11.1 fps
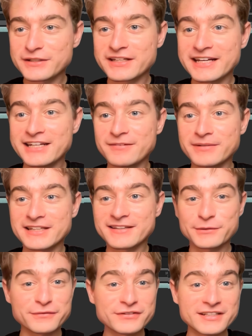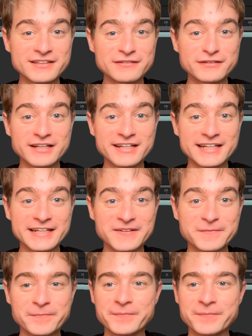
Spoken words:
You can animate the offset if you like.